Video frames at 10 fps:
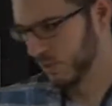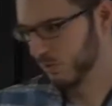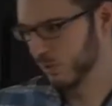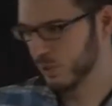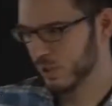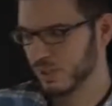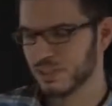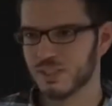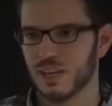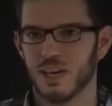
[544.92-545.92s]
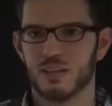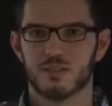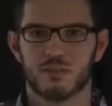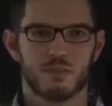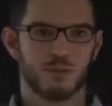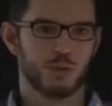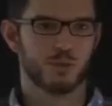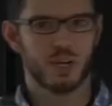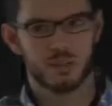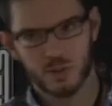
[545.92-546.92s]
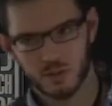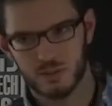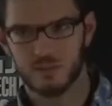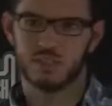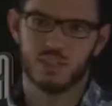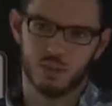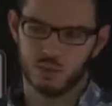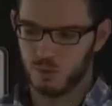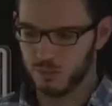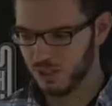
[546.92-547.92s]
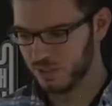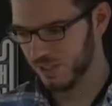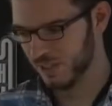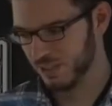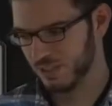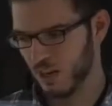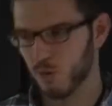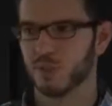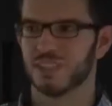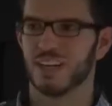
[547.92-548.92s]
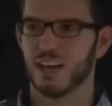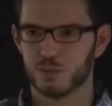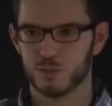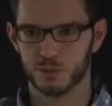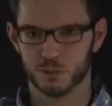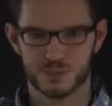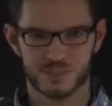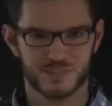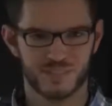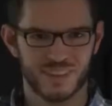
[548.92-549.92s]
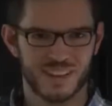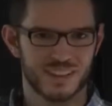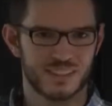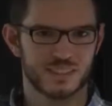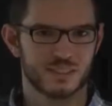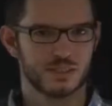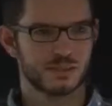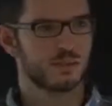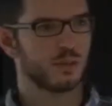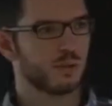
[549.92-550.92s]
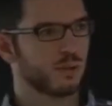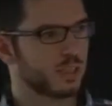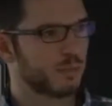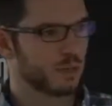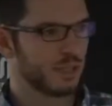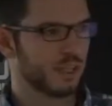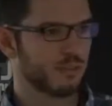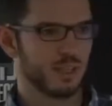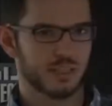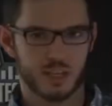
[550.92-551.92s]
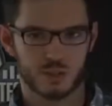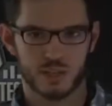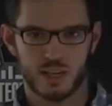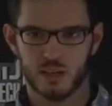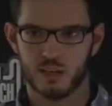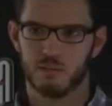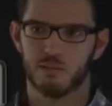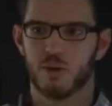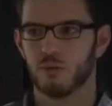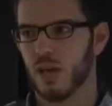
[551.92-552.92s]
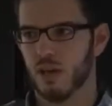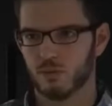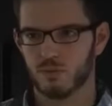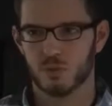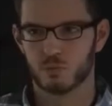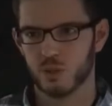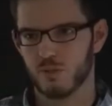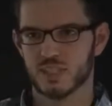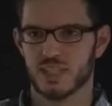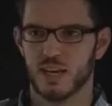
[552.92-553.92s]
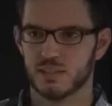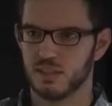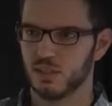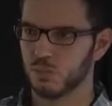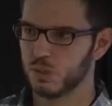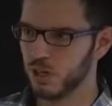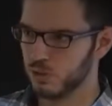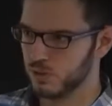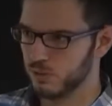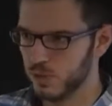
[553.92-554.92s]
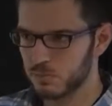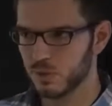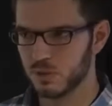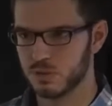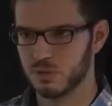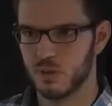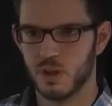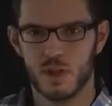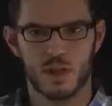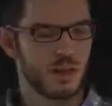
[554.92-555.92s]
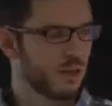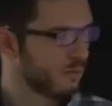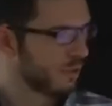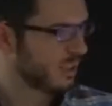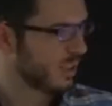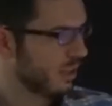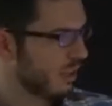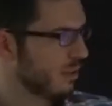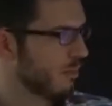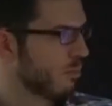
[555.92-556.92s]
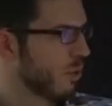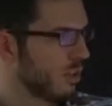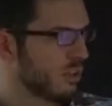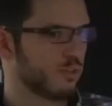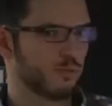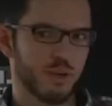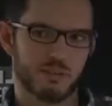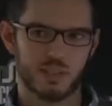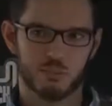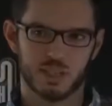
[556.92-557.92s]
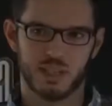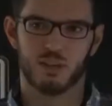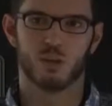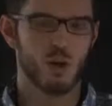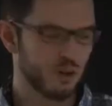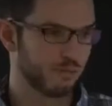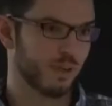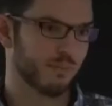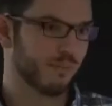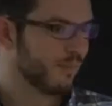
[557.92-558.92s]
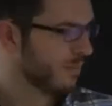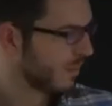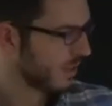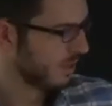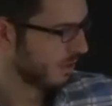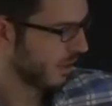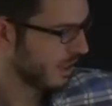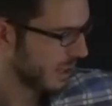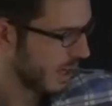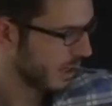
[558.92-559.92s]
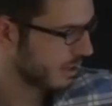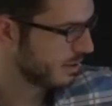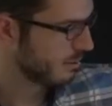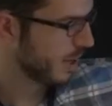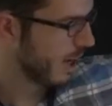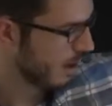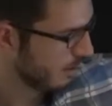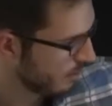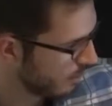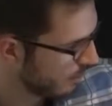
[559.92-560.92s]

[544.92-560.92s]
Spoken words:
which is that if we train the model, decode from it, it is now missing attributes. So especially in the validation data, where we have previously unseen combinations of inputs, we see that the model is frequently missing a lot of them. In this case, we have